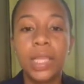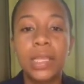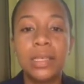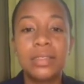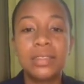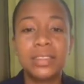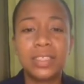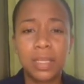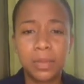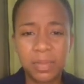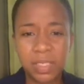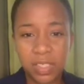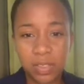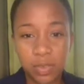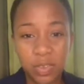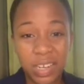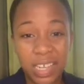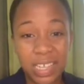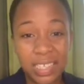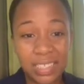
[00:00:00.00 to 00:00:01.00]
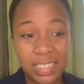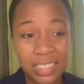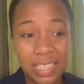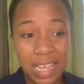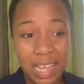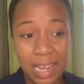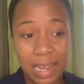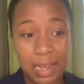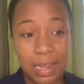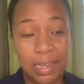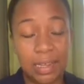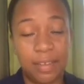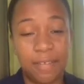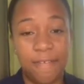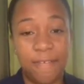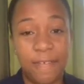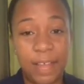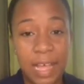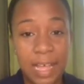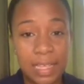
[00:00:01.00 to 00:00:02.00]
Some students are
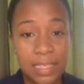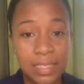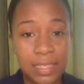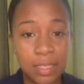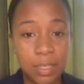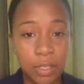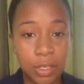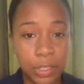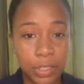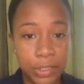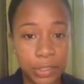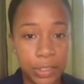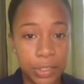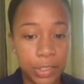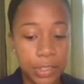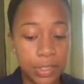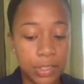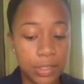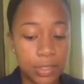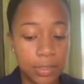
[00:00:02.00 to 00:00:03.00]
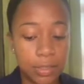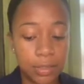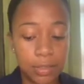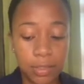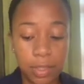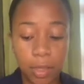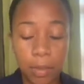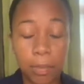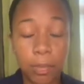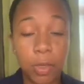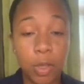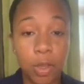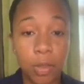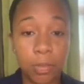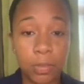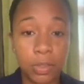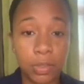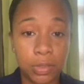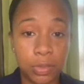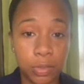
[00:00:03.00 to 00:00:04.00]
fast learners. Some come
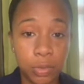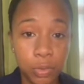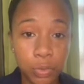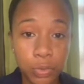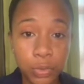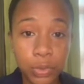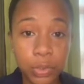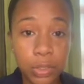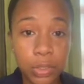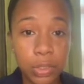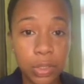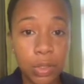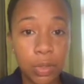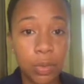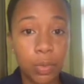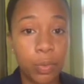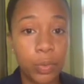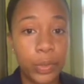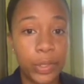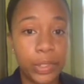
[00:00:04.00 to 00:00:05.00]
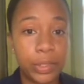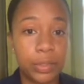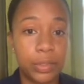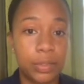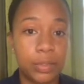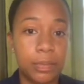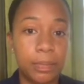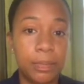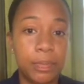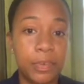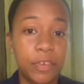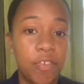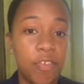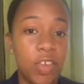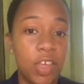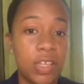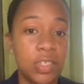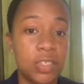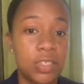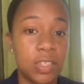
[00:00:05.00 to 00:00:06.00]
to school with
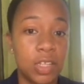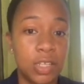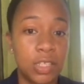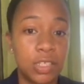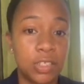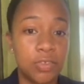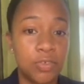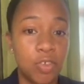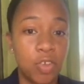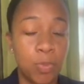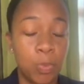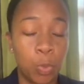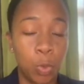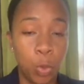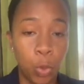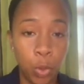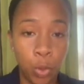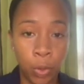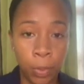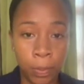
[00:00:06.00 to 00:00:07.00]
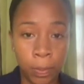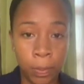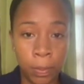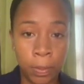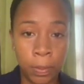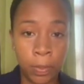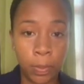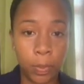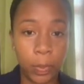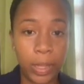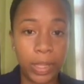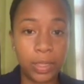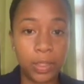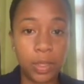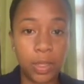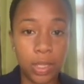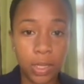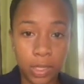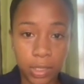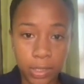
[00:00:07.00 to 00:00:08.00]
previous knowledge from home, while
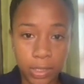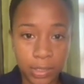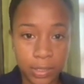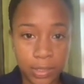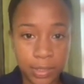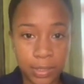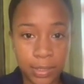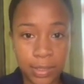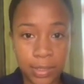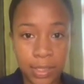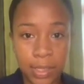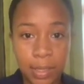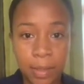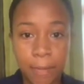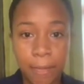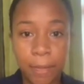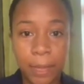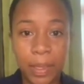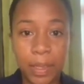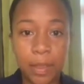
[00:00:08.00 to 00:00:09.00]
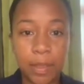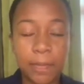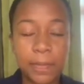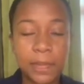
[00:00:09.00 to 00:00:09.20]
others pick up